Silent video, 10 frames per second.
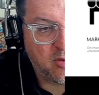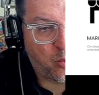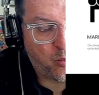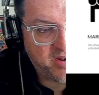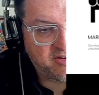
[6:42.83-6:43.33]

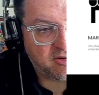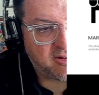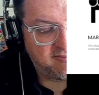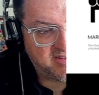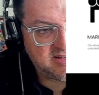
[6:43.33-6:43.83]

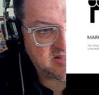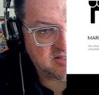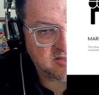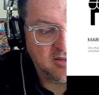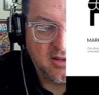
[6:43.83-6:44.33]
rental
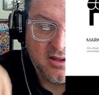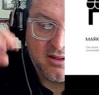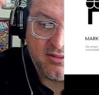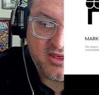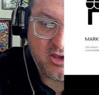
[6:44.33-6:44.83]
events.
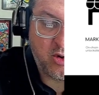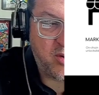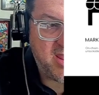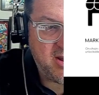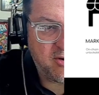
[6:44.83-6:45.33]
The
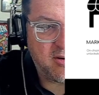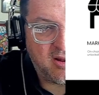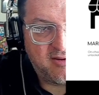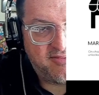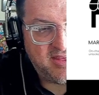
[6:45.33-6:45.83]
creator
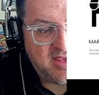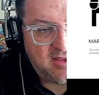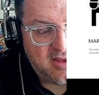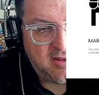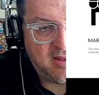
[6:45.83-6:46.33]
of
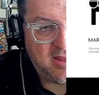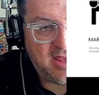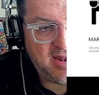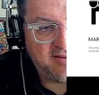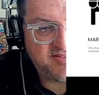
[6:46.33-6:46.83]
the
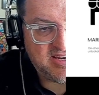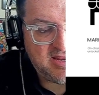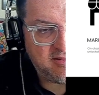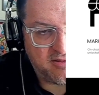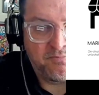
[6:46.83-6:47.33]

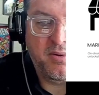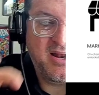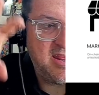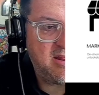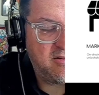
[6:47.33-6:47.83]
NFT, the
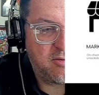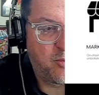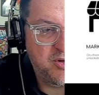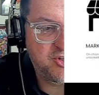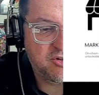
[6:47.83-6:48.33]
Buddy
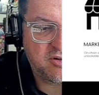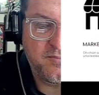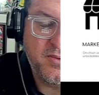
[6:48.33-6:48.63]
original,